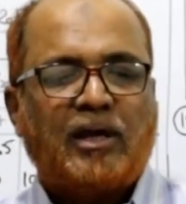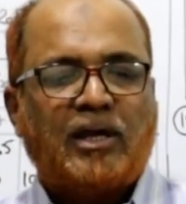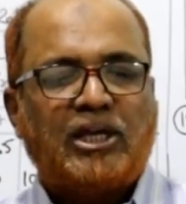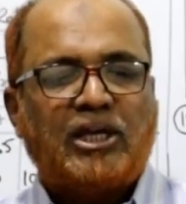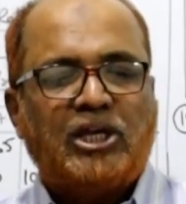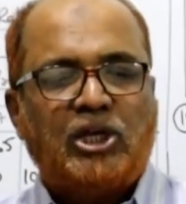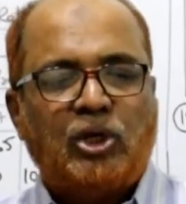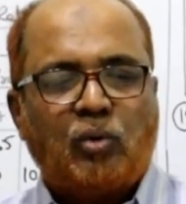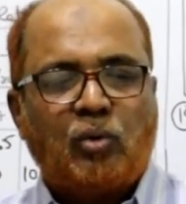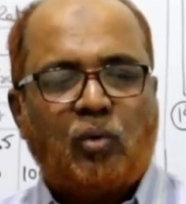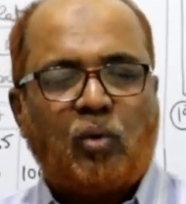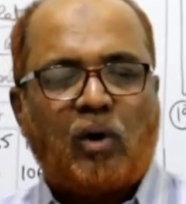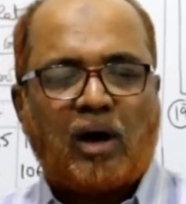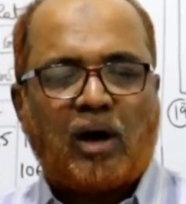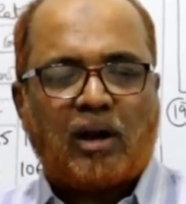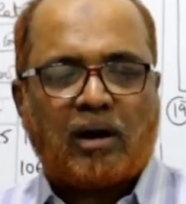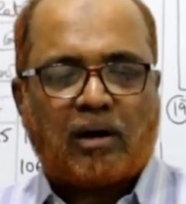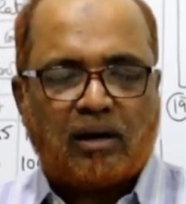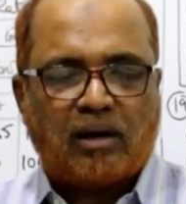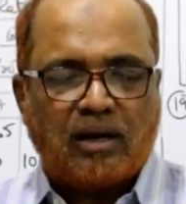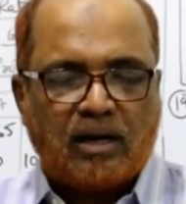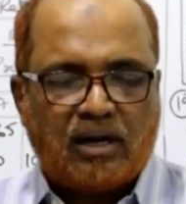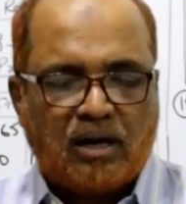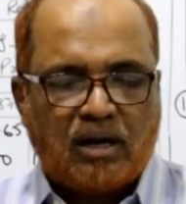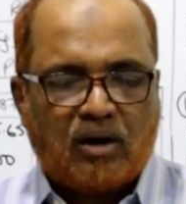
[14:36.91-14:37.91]
You are
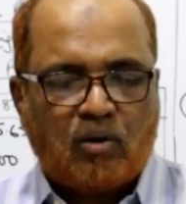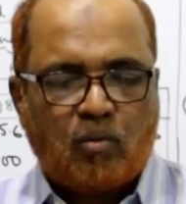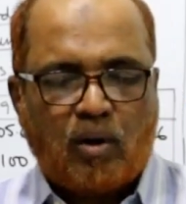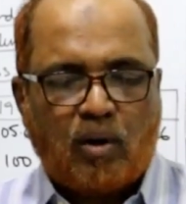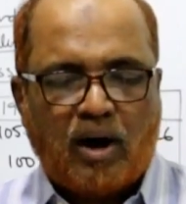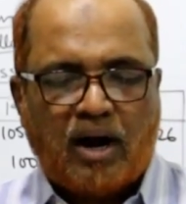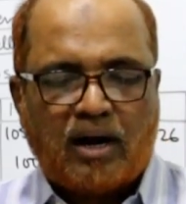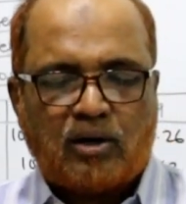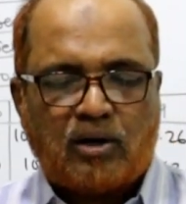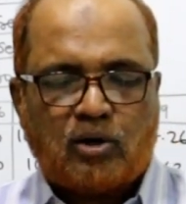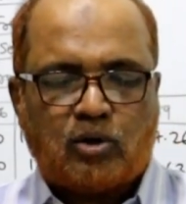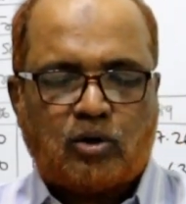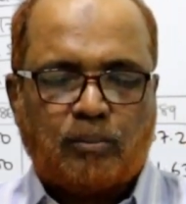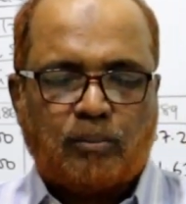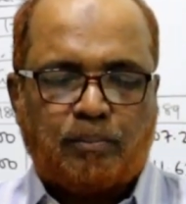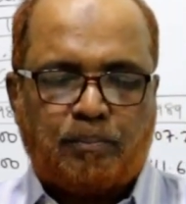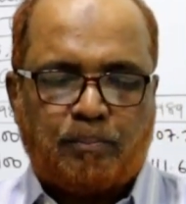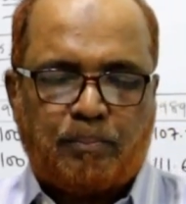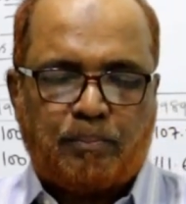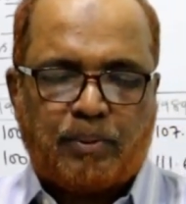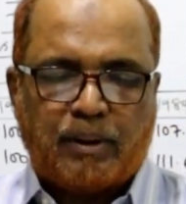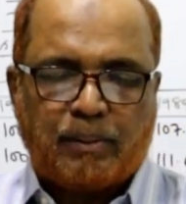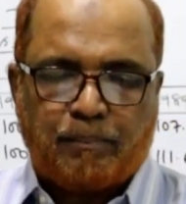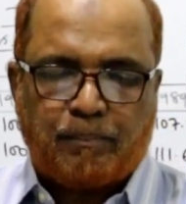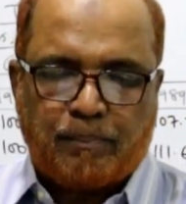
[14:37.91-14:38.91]
required to
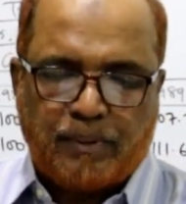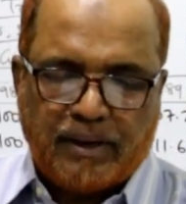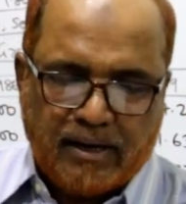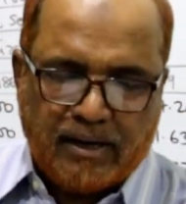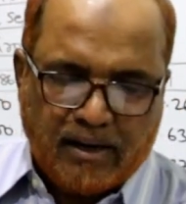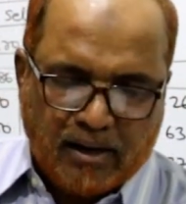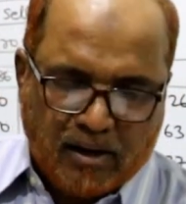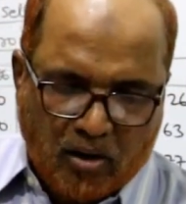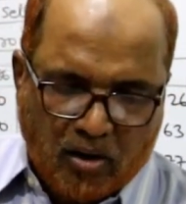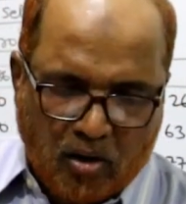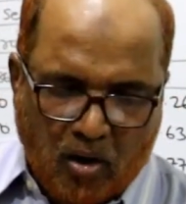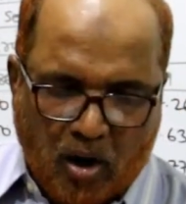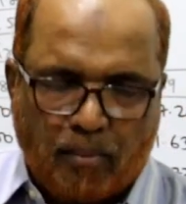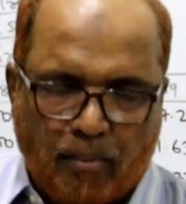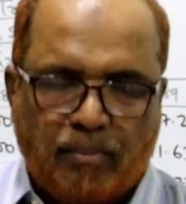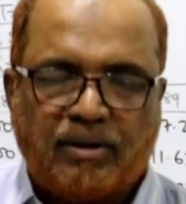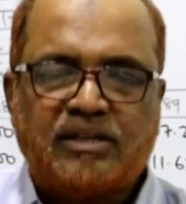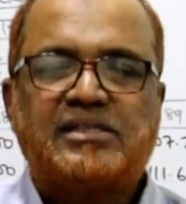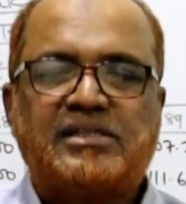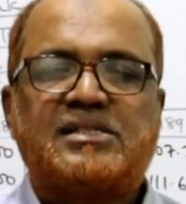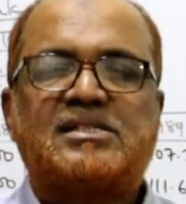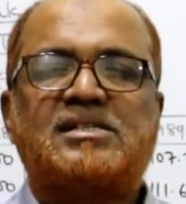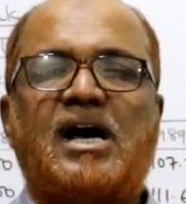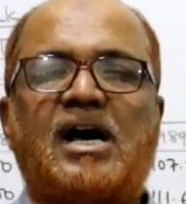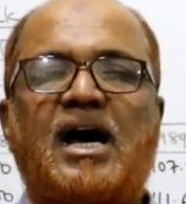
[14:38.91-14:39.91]
prepare a
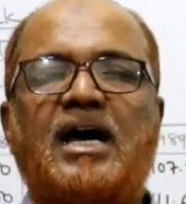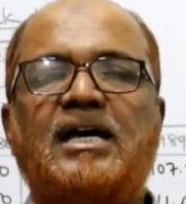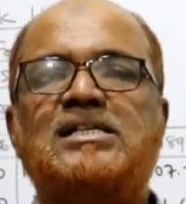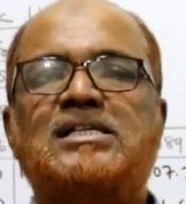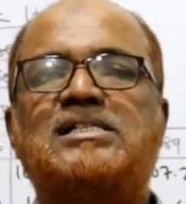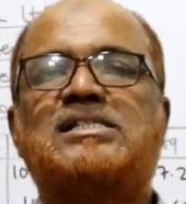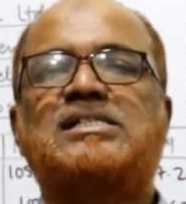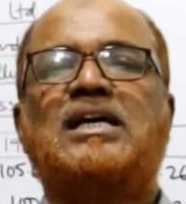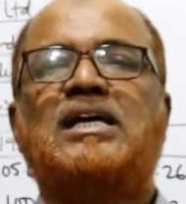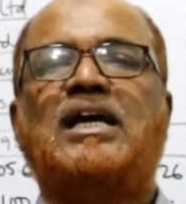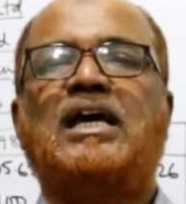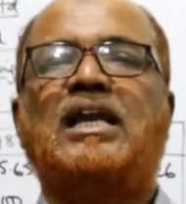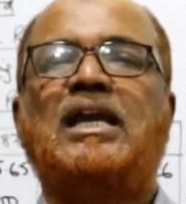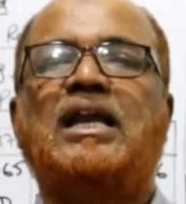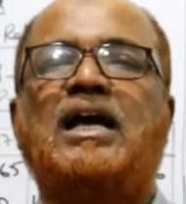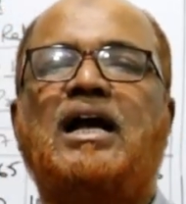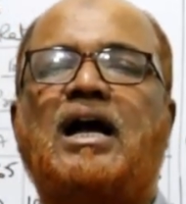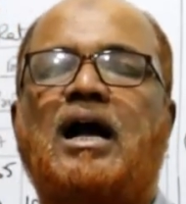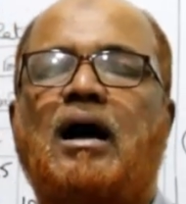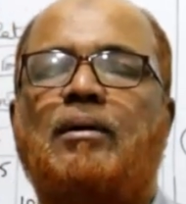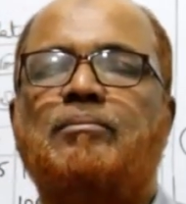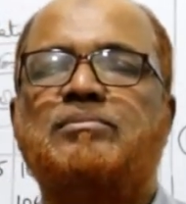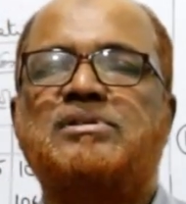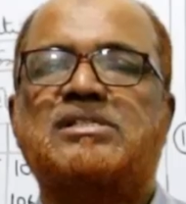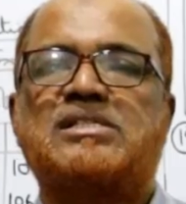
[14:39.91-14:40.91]
common size
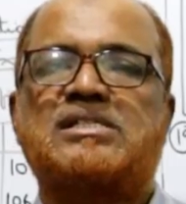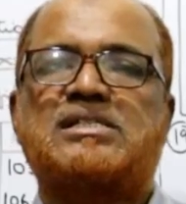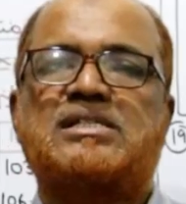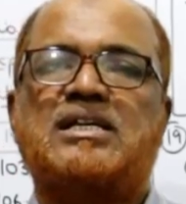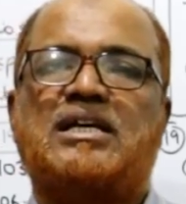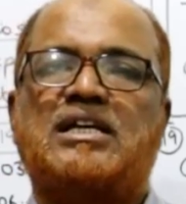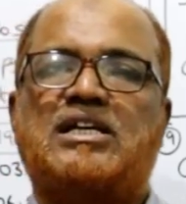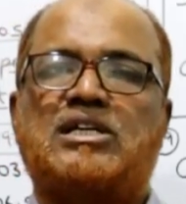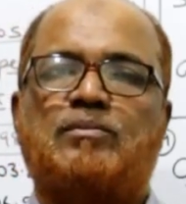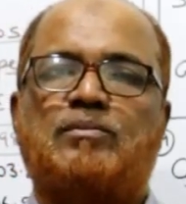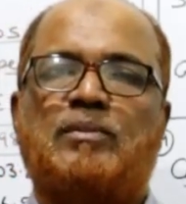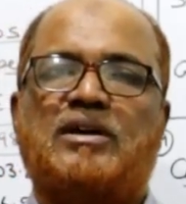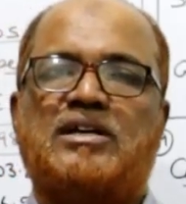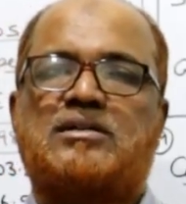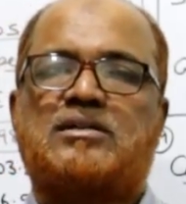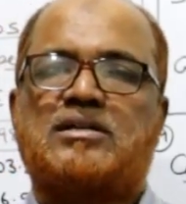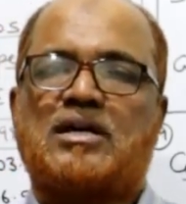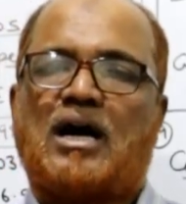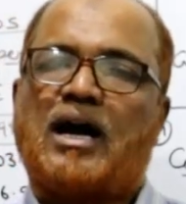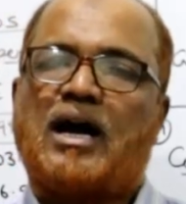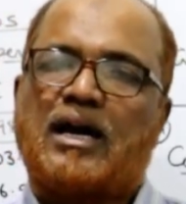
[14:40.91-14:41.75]
income statement.